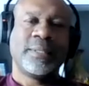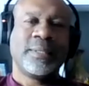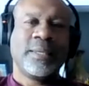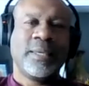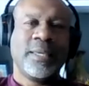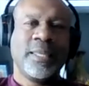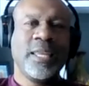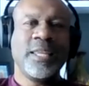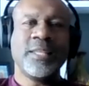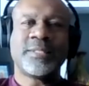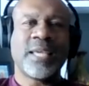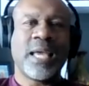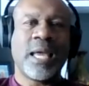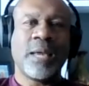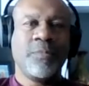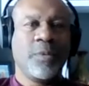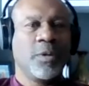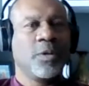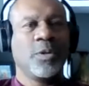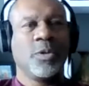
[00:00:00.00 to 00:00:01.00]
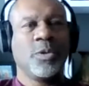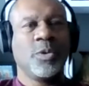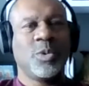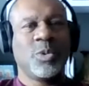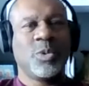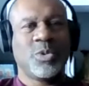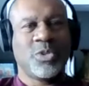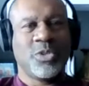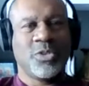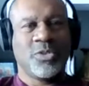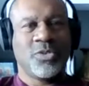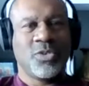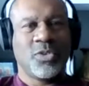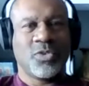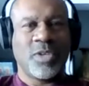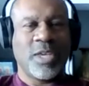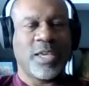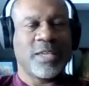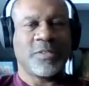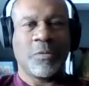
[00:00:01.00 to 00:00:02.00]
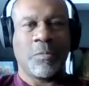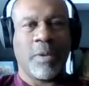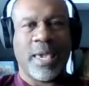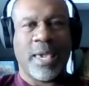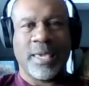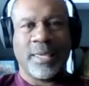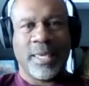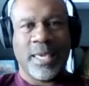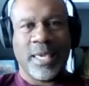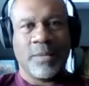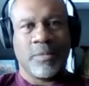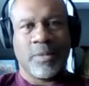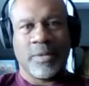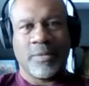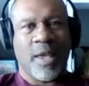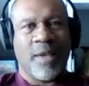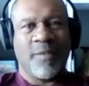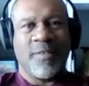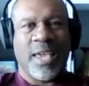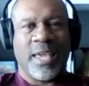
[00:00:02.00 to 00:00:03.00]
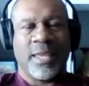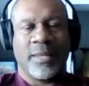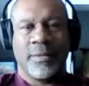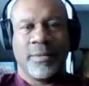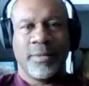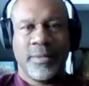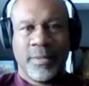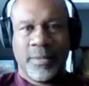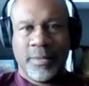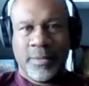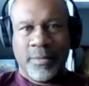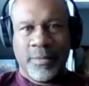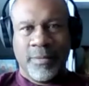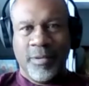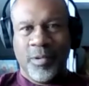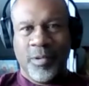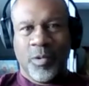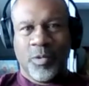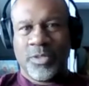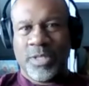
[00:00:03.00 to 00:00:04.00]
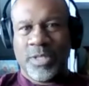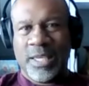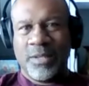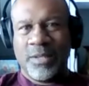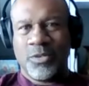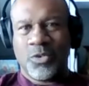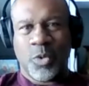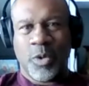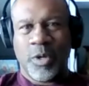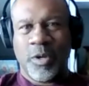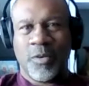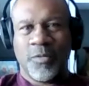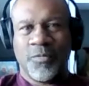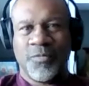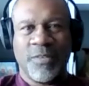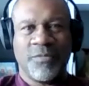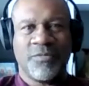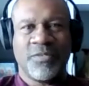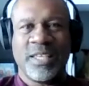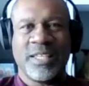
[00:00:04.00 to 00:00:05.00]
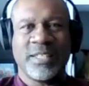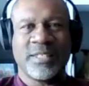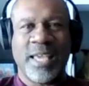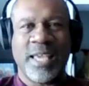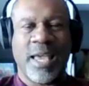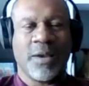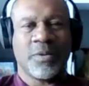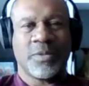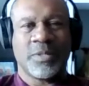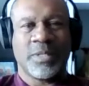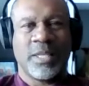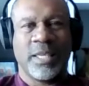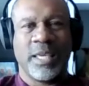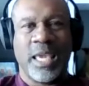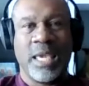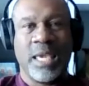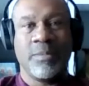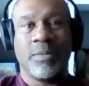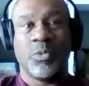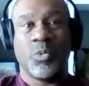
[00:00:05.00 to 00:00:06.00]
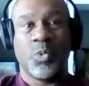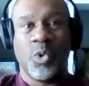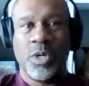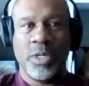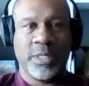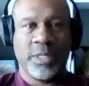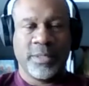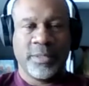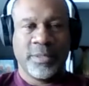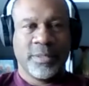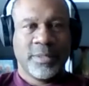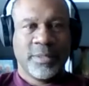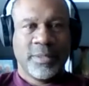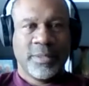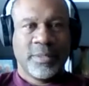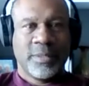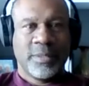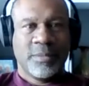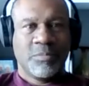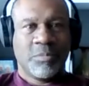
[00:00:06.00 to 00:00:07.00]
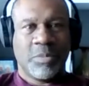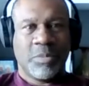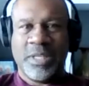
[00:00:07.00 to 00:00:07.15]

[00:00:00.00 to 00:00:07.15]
And anytime you lose, you say it's a bad game, because I've had, 10, 12, 15 tackles in a game and won, but